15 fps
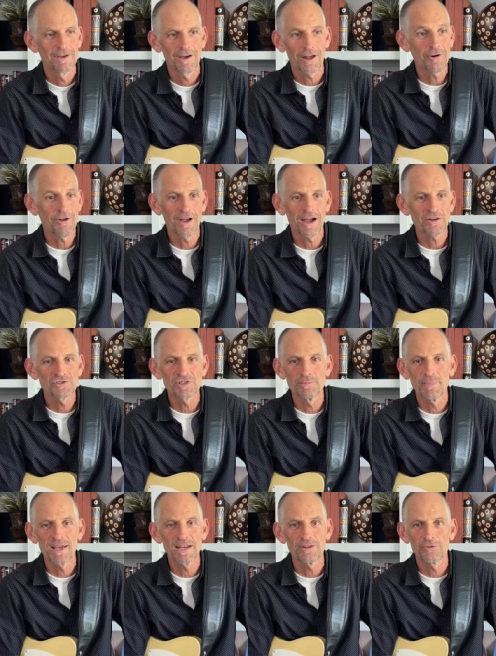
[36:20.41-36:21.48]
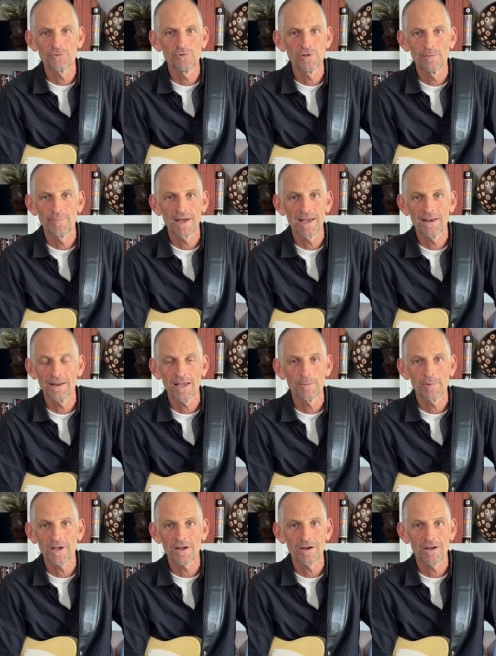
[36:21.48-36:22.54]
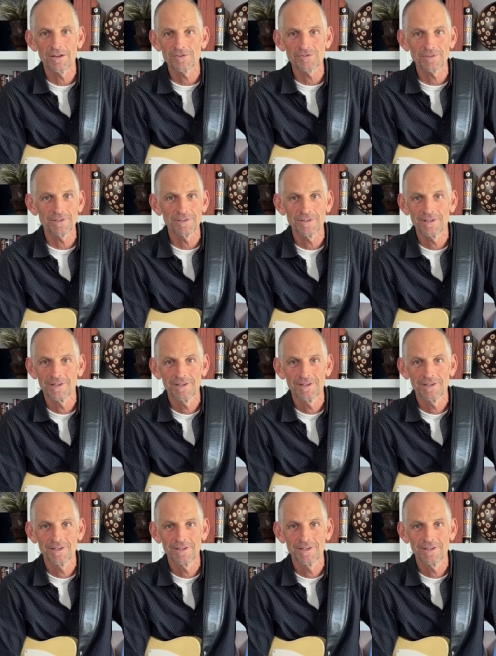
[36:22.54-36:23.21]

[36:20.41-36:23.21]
I don't know how she made it through the pandemic, honestly.